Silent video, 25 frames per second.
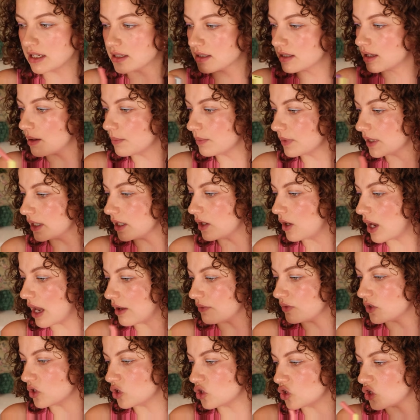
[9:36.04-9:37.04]
like something you
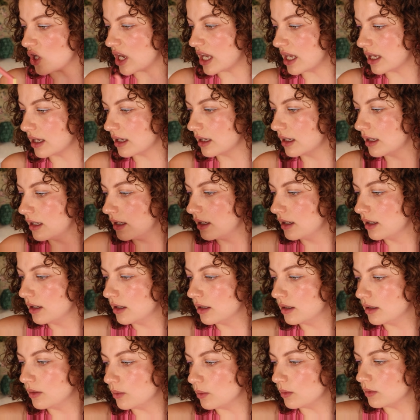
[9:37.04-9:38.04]
have to shake.
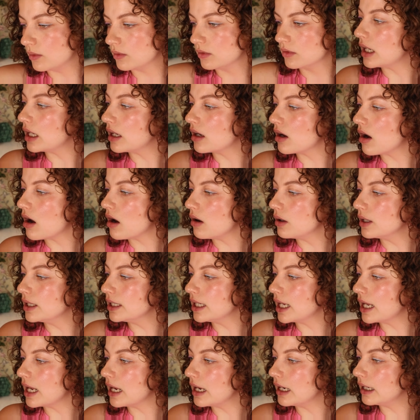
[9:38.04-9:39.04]
They call
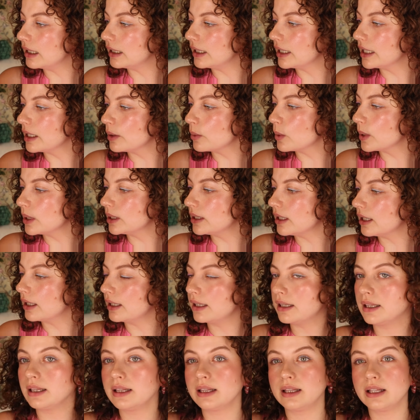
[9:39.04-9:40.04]
it a liquid
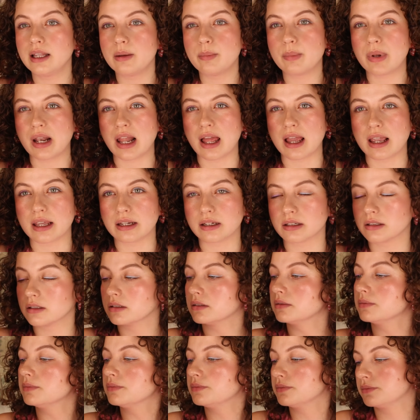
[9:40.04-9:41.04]
lip
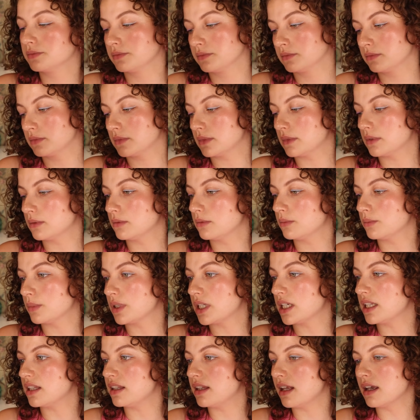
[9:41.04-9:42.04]
liner,
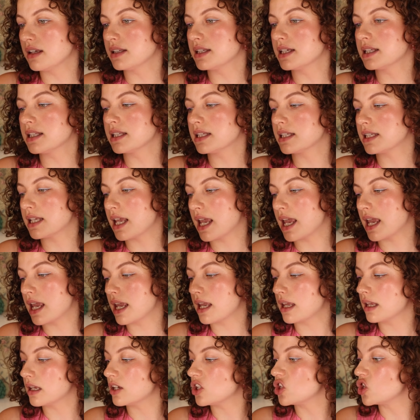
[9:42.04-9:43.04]
but it doesn't
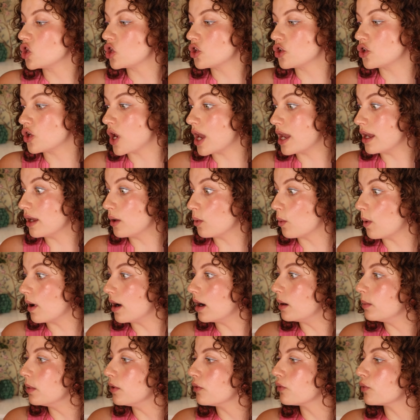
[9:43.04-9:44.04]
say shake
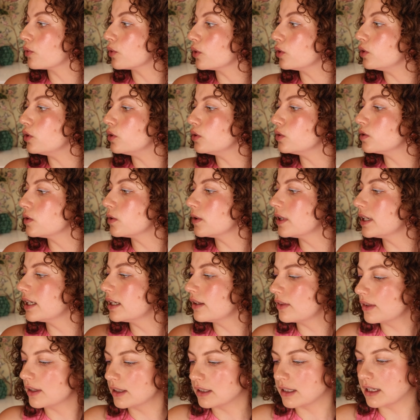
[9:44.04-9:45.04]
well before use or
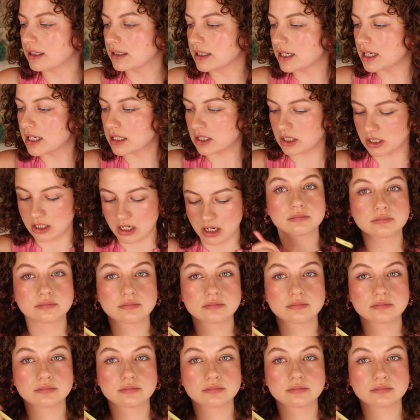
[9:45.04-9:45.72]
anything like that.